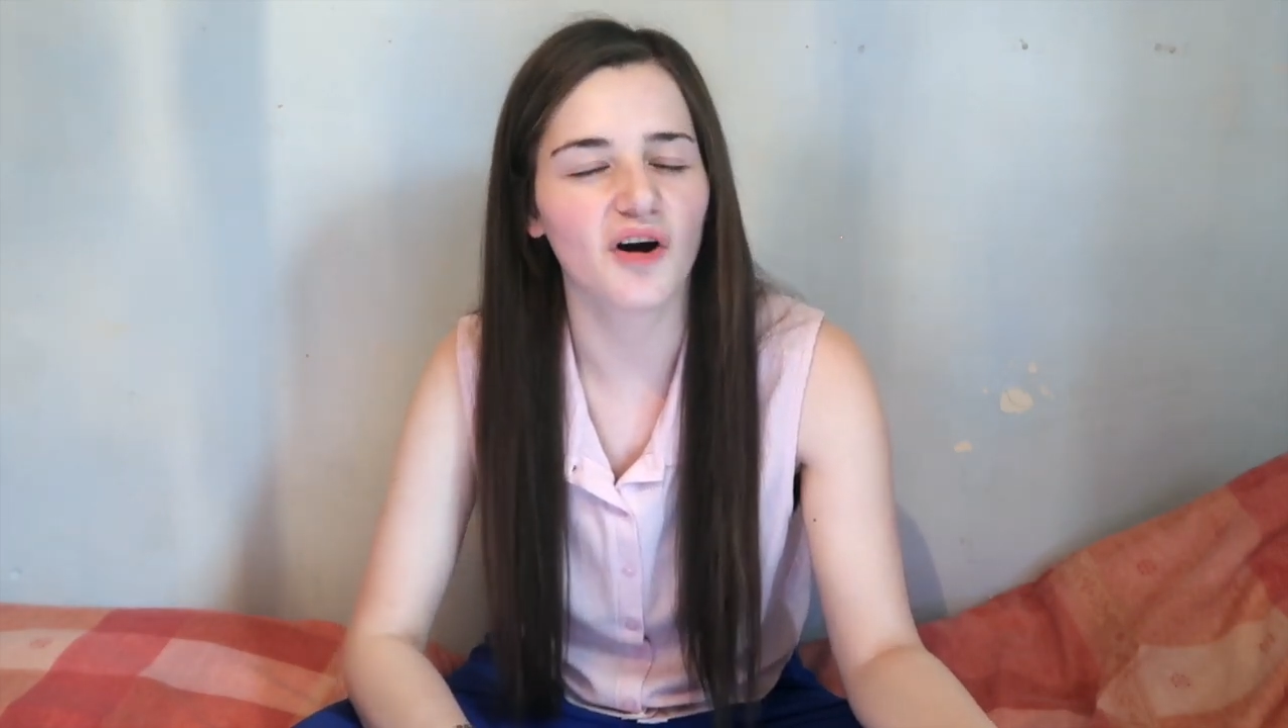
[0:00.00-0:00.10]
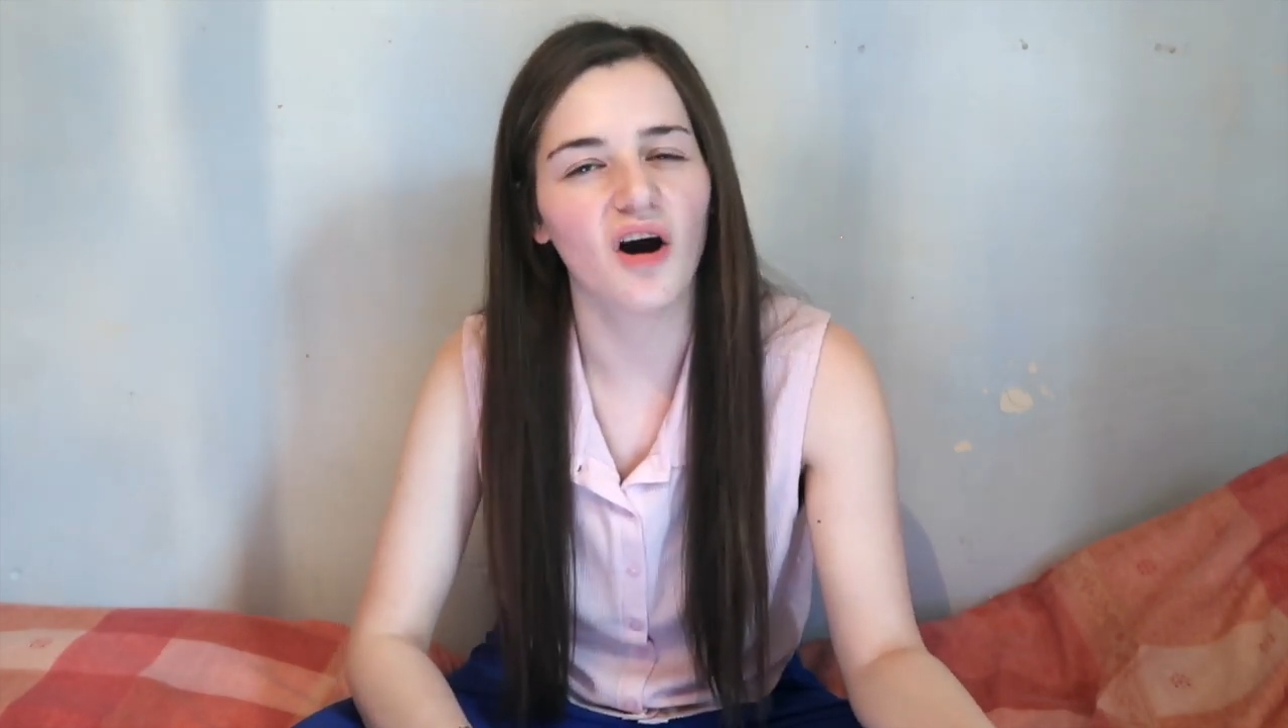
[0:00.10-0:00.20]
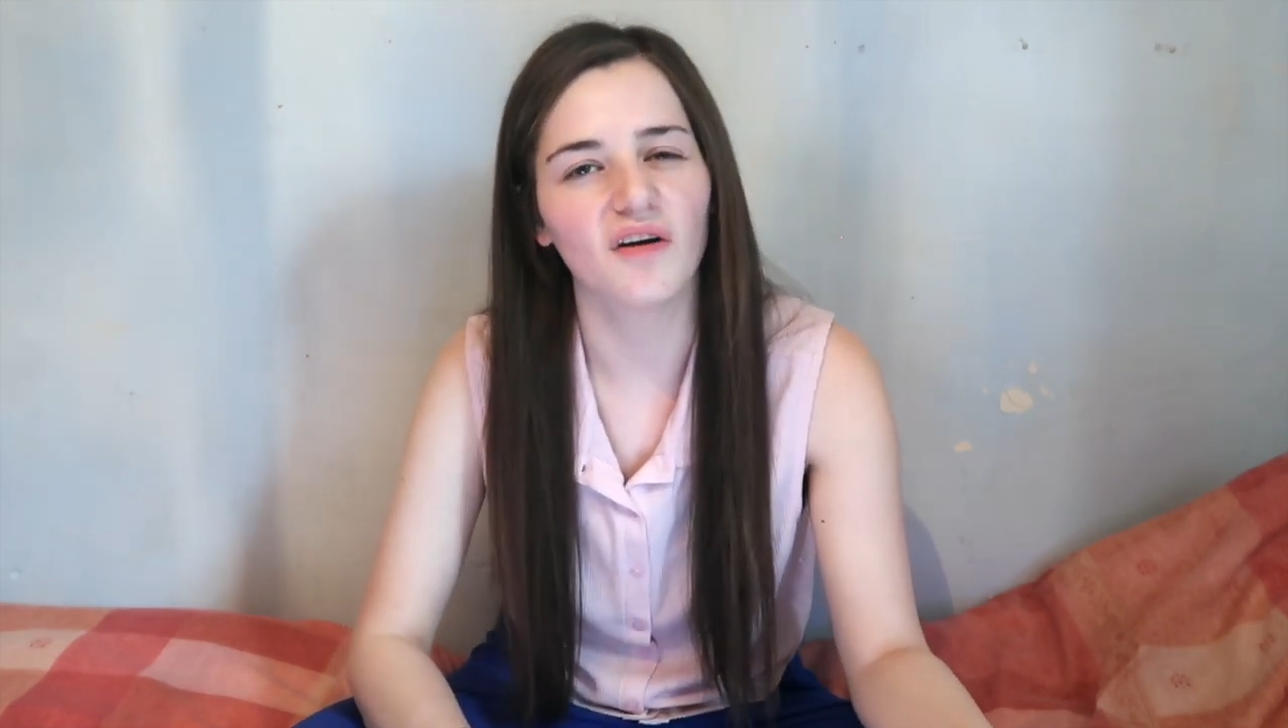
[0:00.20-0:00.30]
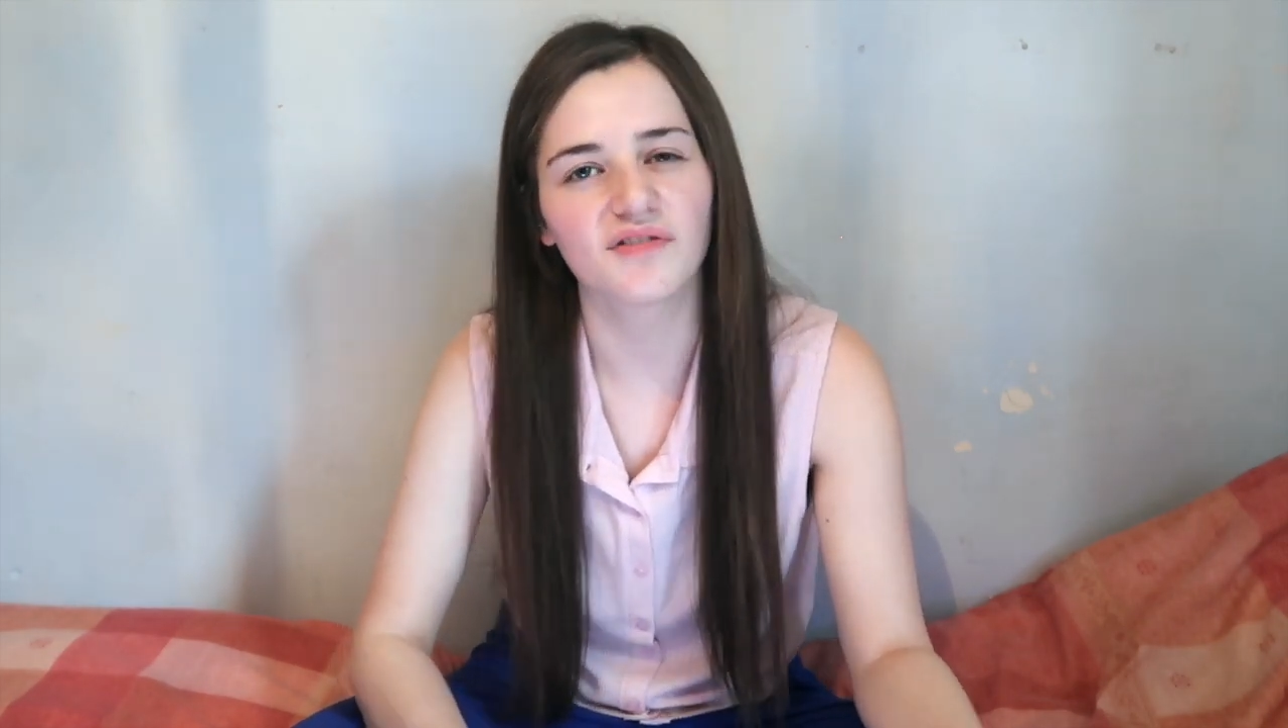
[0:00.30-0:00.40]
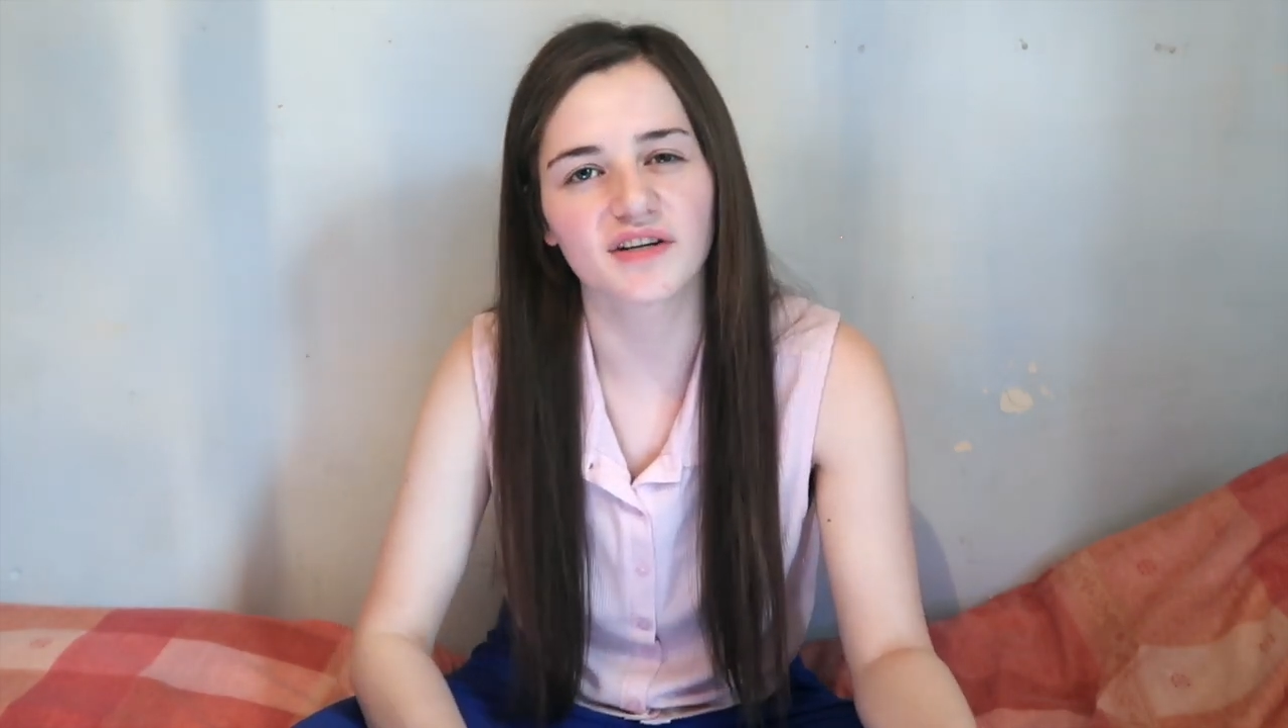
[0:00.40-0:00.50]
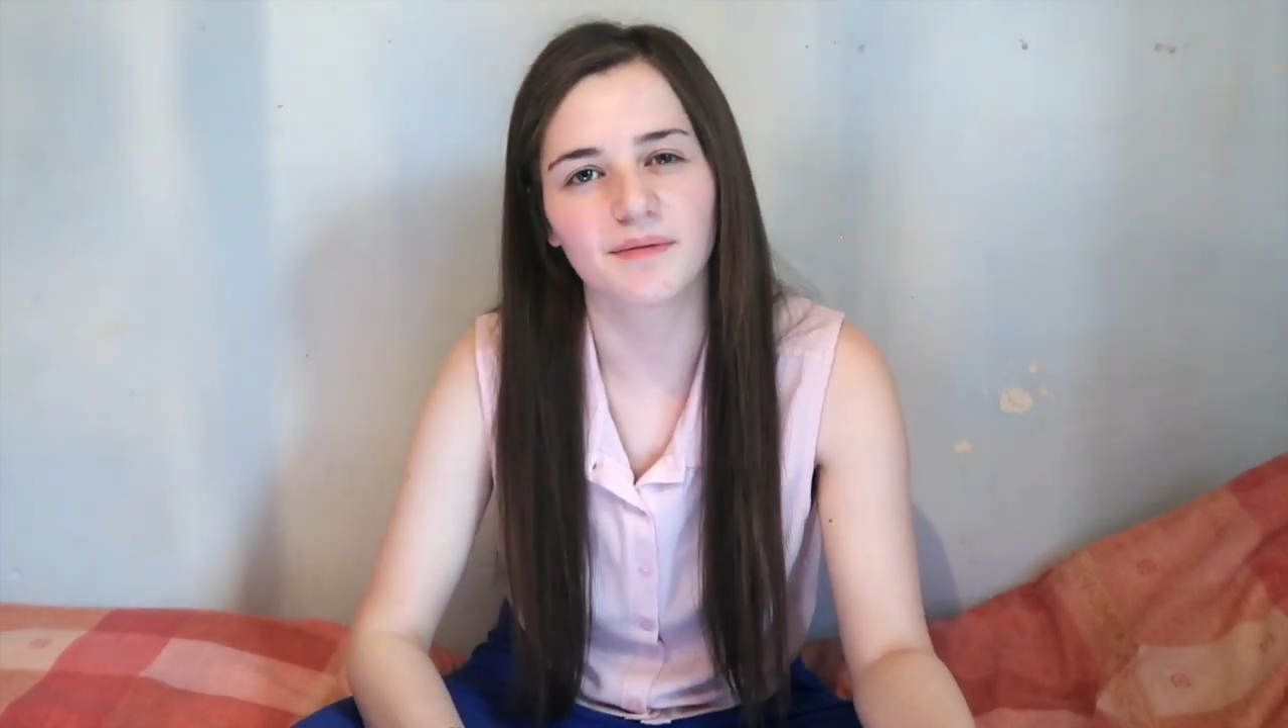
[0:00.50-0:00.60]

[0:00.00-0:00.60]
of half the